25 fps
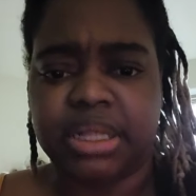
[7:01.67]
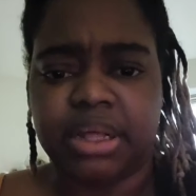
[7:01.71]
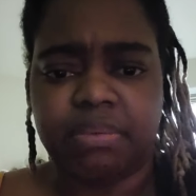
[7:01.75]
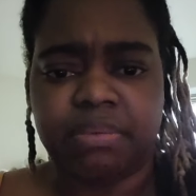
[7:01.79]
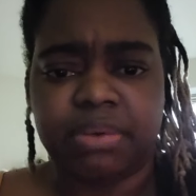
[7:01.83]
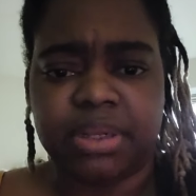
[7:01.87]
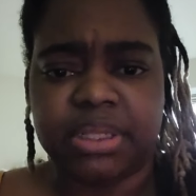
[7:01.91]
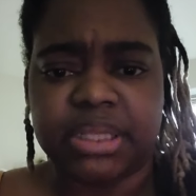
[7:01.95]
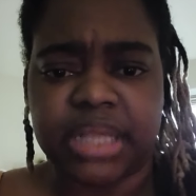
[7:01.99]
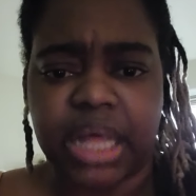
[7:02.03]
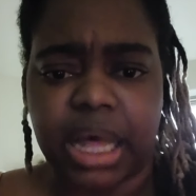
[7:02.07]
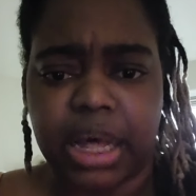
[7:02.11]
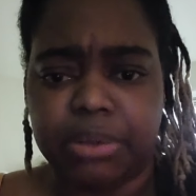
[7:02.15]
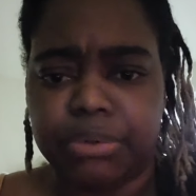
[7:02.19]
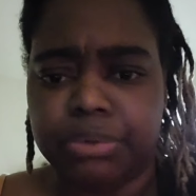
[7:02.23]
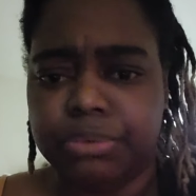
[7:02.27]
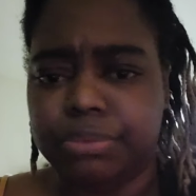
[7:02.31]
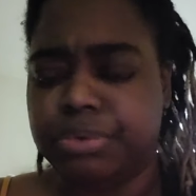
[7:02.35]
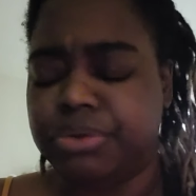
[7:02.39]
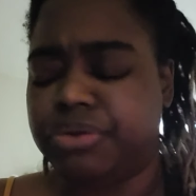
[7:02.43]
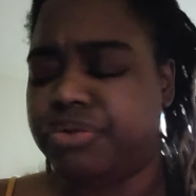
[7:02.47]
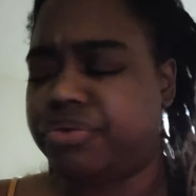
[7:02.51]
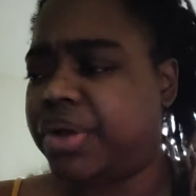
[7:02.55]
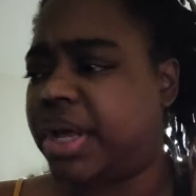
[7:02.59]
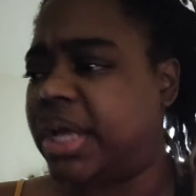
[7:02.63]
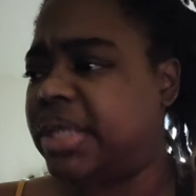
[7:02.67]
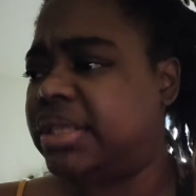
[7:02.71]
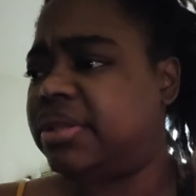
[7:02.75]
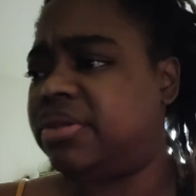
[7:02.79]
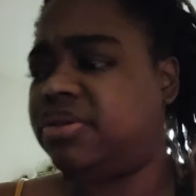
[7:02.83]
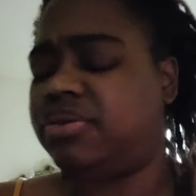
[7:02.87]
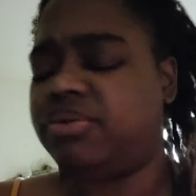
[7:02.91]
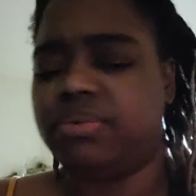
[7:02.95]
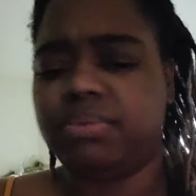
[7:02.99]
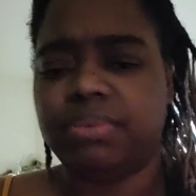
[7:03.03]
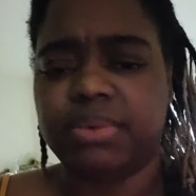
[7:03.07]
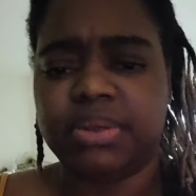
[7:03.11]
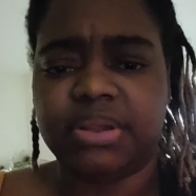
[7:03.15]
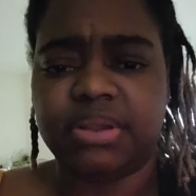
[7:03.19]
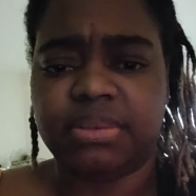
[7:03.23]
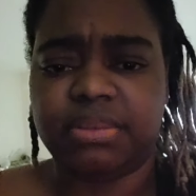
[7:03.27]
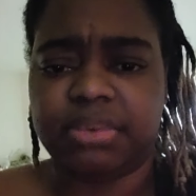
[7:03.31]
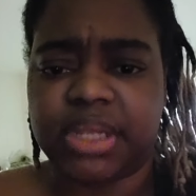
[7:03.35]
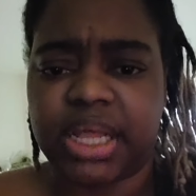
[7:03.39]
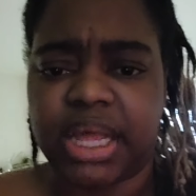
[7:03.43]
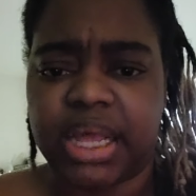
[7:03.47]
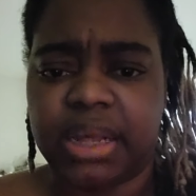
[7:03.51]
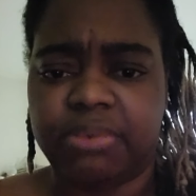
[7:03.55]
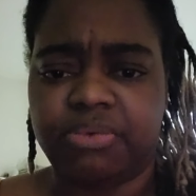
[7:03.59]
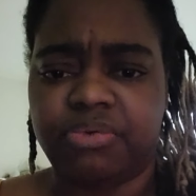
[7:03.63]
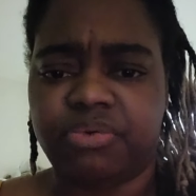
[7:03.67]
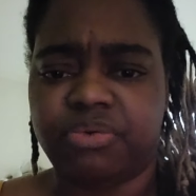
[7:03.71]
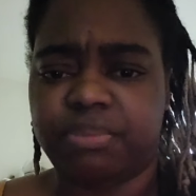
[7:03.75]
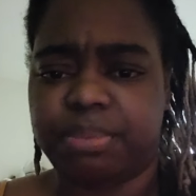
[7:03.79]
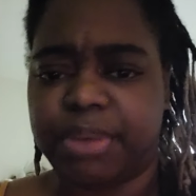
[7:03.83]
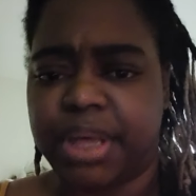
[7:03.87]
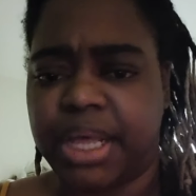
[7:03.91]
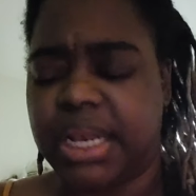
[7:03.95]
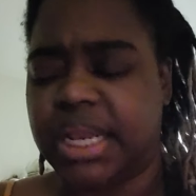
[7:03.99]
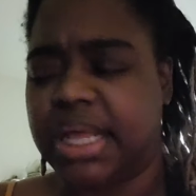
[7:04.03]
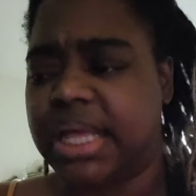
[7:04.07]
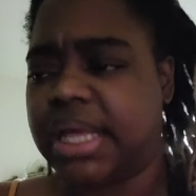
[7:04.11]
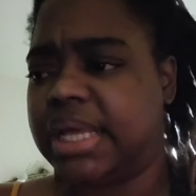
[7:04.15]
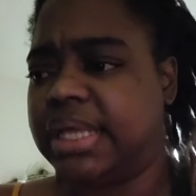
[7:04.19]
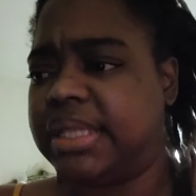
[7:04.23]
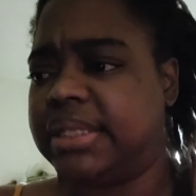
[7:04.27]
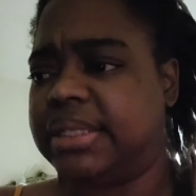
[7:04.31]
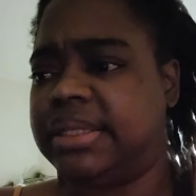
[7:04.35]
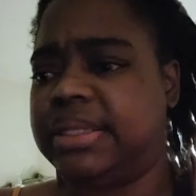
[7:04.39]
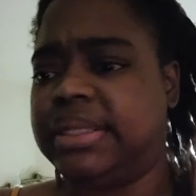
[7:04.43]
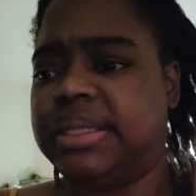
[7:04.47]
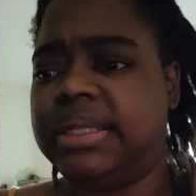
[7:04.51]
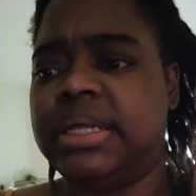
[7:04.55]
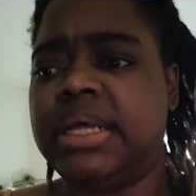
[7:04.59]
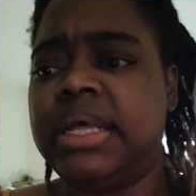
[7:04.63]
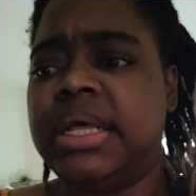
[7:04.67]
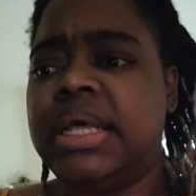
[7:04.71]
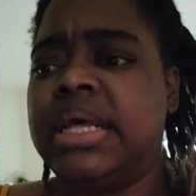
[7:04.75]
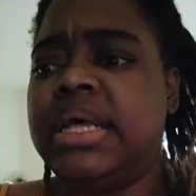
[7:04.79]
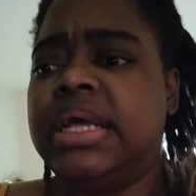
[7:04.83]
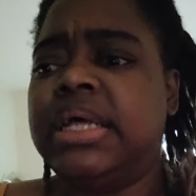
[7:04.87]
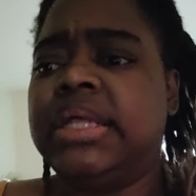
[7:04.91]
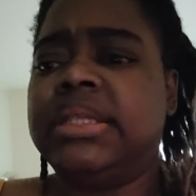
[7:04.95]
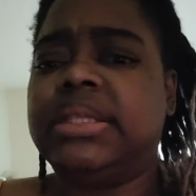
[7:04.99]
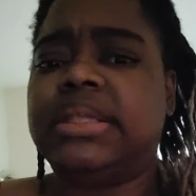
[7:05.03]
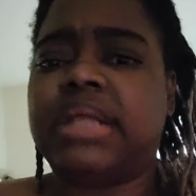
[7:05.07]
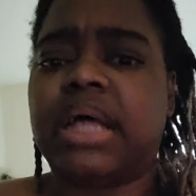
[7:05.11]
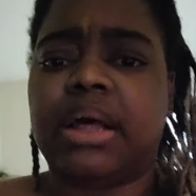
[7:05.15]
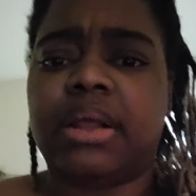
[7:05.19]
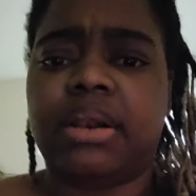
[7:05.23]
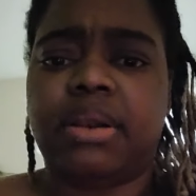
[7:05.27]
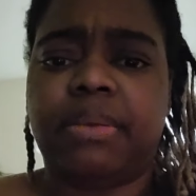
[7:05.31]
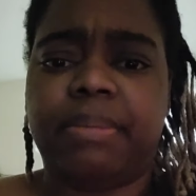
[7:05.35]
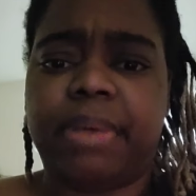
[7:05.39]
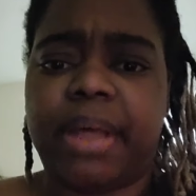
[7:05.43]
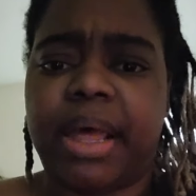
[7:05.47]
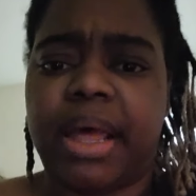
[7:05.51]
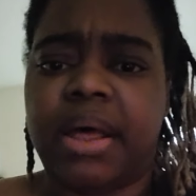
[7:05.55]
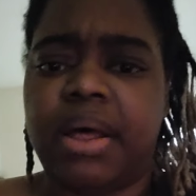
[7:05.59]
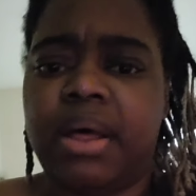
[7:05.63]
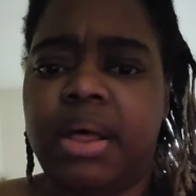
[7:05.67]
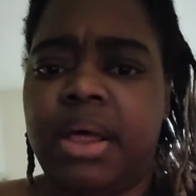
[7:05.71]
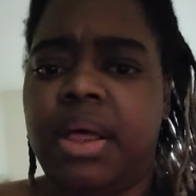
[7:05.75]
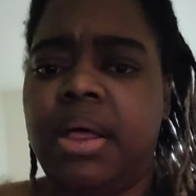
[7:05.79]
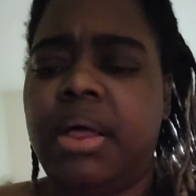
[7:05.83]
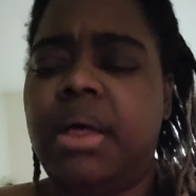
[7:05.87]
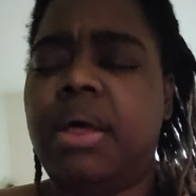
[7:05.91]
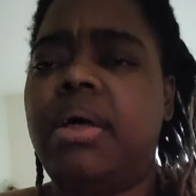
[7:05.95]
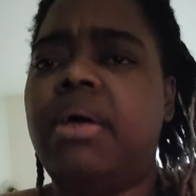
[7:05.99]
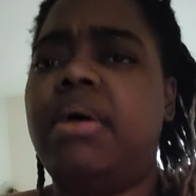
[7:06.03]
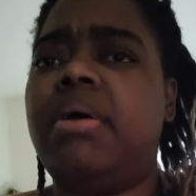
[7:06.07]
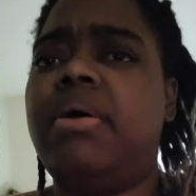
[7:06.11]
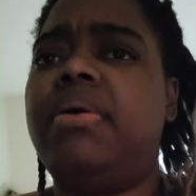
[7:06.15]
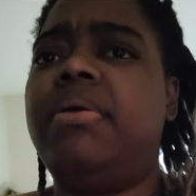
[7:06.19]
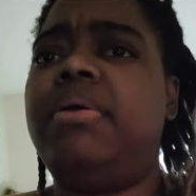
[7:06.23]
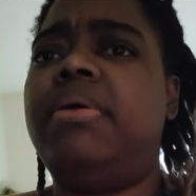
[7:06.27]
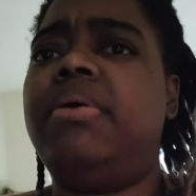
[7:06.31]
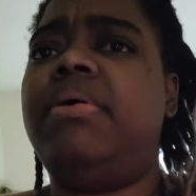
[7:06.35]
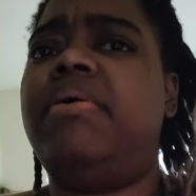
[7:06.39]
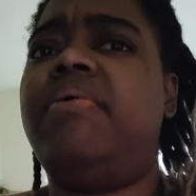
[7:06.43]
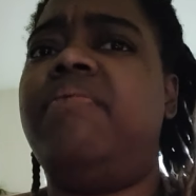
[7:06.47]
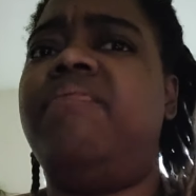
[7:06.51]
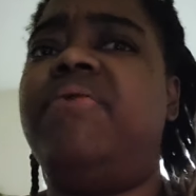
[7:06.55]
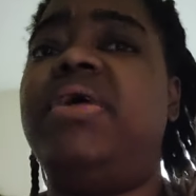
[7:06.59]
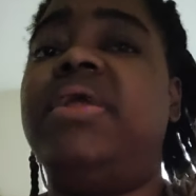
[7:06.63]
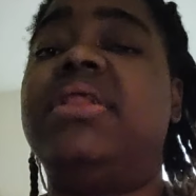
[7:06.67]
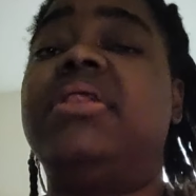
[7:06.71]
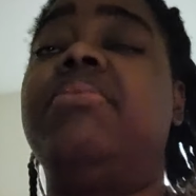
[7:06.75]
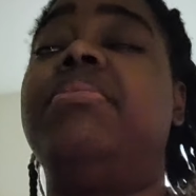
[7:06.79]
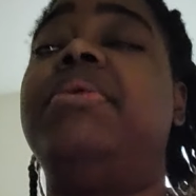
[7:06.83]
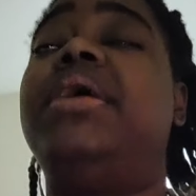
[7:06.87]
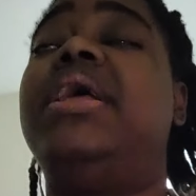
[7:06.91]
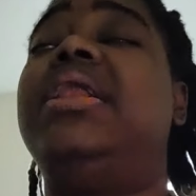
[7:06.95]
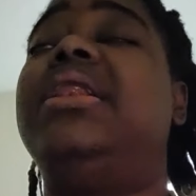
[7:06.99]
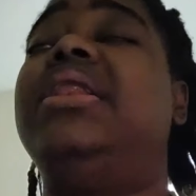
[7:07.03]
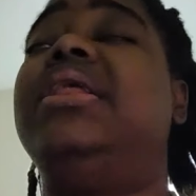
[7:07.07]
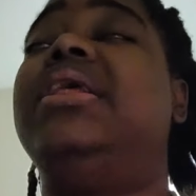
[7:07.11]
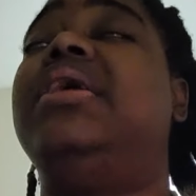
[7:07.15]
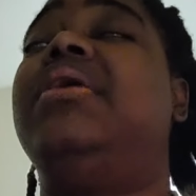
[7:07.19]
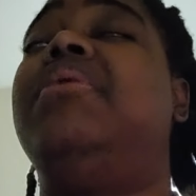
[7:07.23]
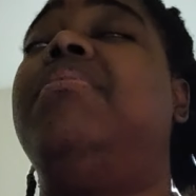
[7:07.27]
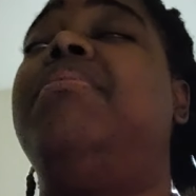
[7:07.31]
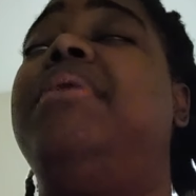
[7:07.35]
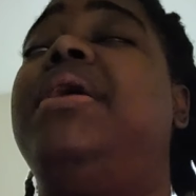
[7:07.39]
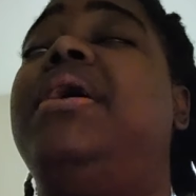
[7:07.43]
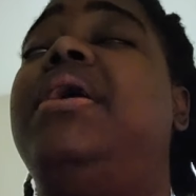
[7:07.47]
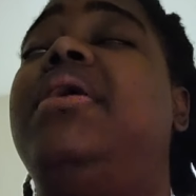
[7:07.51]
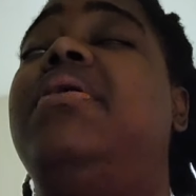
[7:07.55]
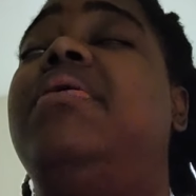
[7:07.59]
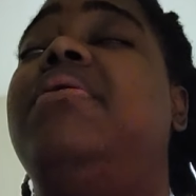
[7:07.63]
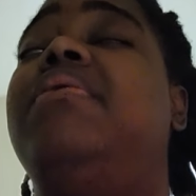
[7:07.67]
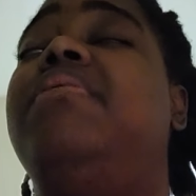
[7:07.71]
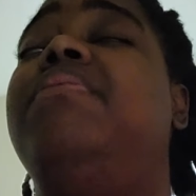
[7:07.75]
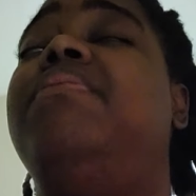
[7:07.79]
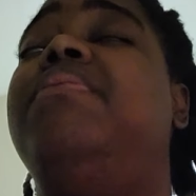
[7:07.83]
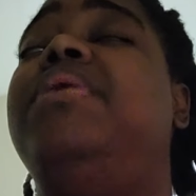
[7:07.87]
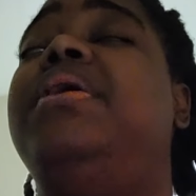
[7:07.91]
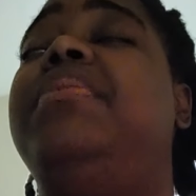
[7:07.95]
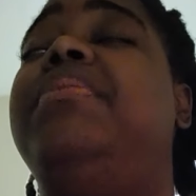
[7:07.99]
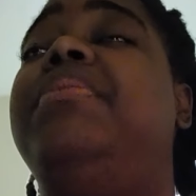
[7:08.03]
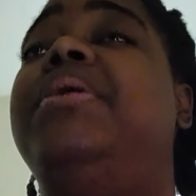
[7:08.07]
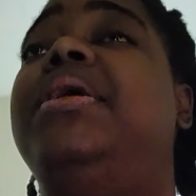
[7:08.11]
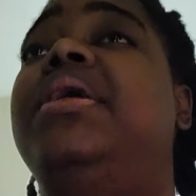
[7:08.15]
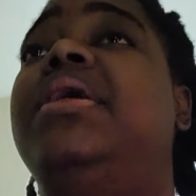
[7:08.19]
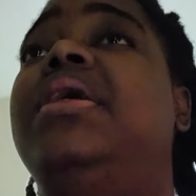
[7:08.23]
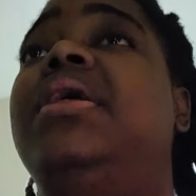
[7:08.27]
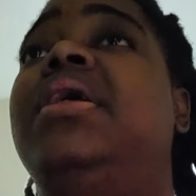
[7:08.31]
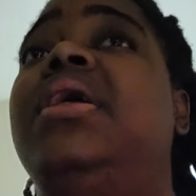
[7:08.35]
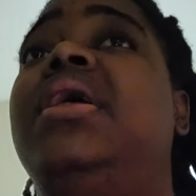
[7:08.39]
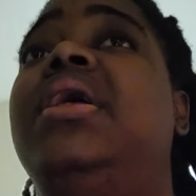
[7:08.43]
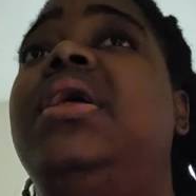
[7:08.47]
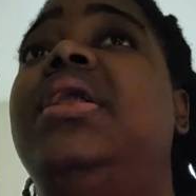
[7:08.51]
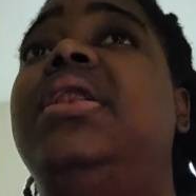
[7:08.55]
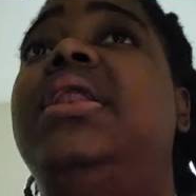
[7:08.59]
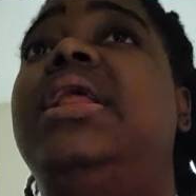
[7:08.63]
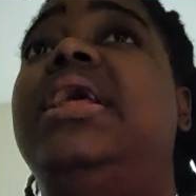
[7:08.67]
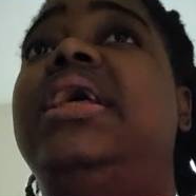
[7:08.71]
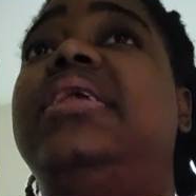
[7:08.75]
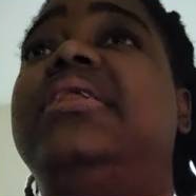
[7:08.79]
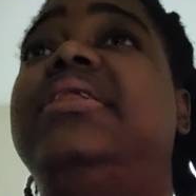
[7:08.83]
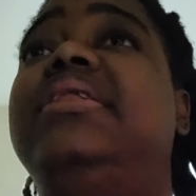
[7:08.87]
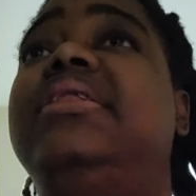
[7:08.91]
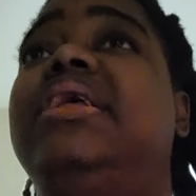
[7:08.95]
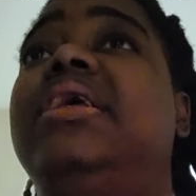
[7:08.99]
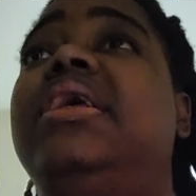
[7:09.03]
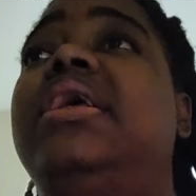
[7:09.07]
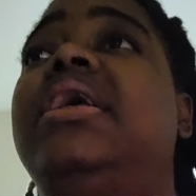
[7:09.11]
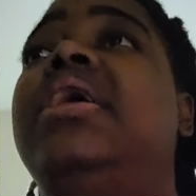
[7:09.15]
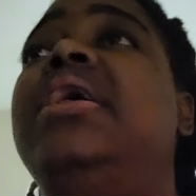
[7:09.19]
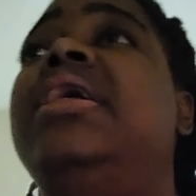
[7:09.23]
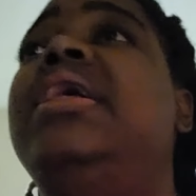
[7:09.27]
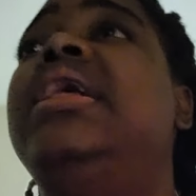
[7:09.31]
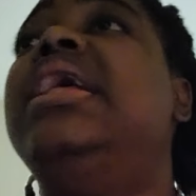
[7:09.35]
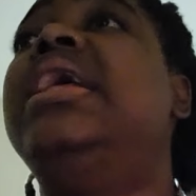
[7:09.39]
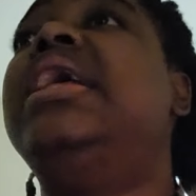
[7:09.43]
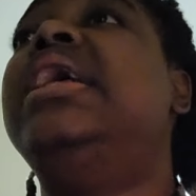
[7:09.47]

self, that's all you attracted to is some damn dramatic ass dick talking about, oh, you a victim. And the amount of women that said,